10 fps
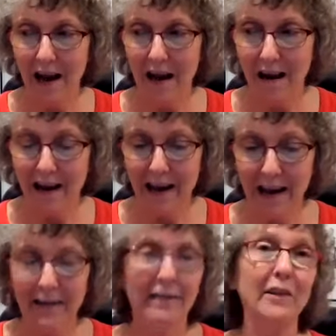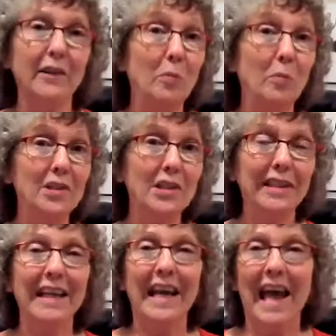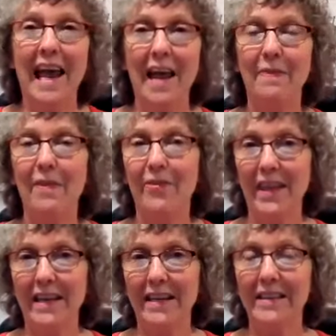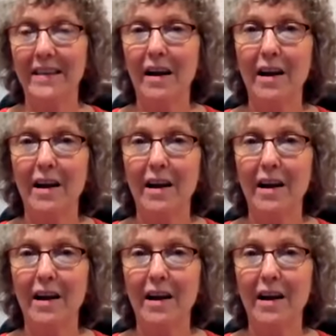I had a little budget, and the things that